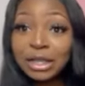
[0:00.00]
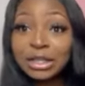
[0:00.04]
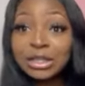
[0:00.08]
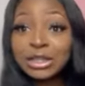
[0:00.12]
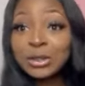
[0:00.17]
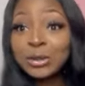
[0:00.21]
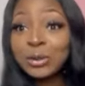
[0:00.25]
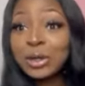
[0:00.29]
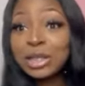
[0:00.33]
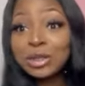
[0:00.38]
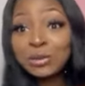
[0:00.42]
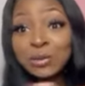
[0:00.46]

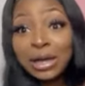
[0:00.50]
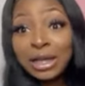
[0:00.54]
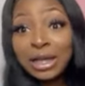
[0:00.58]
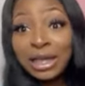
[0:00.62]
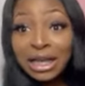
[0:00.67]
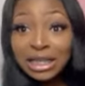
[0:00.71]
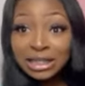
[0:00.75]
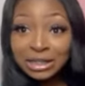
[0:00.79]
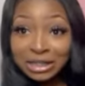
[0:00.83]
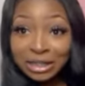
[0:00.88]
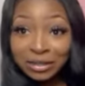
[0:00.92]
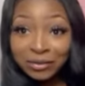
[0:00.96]
So that's why I
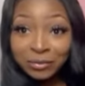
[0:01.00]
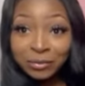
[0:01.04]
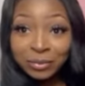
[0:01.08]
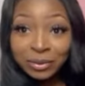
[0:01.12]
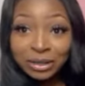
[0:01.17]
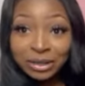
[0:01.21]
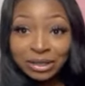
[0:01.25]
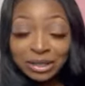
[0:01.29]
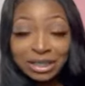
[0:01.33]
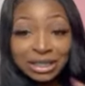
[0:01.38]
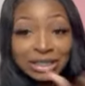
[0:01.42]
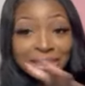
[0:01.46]
like Devin
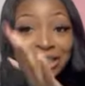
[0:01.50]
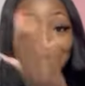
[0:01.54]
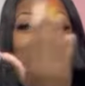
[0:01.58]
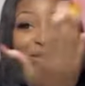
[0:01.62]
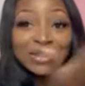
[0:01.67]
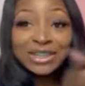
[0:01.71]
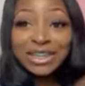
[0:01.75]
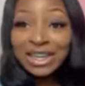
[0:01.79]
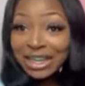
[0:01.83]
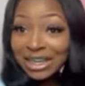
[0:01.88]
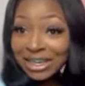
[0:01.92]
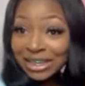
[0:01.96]
Booker, because he's
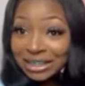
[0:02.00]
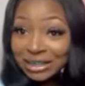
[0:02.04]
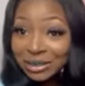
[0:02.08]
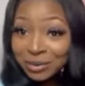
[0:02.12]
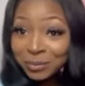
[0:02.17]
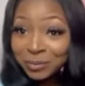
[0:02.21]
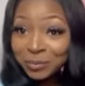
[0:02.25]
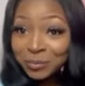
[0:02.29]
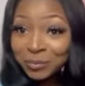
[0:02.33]
good Kendall.